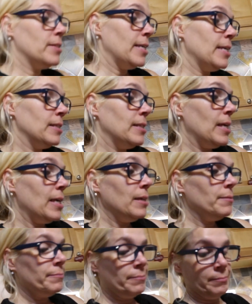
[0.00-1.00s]
at
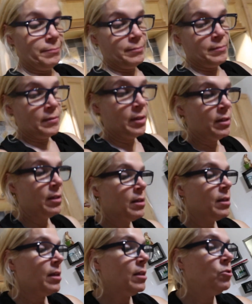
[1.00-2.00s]
D&D.
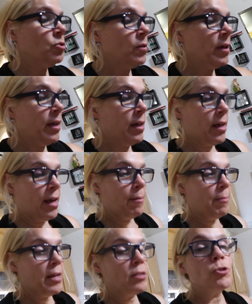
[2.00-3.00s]
Enjoying
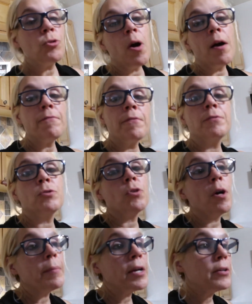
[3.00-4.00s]
a big trough of
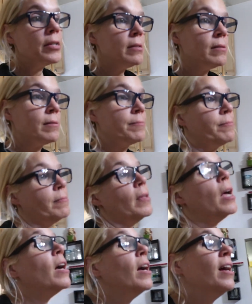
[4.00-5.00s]
strawberries.
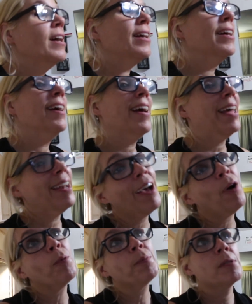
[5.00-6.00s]
And
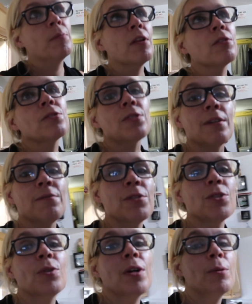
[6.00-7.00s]
I hope some other stuff
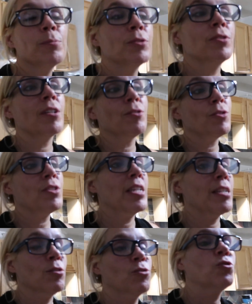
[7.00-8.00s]
too. I hope she's not just
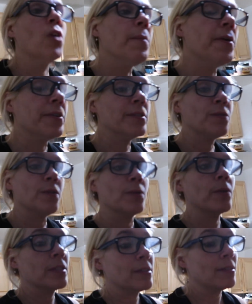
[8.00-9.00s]
eating strawberries for
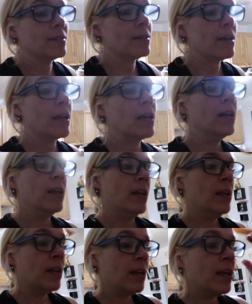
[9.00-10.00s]
the rest of the day.
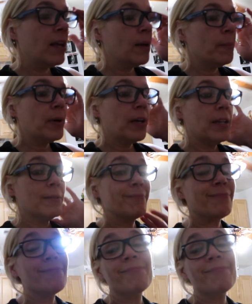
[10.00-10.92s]
But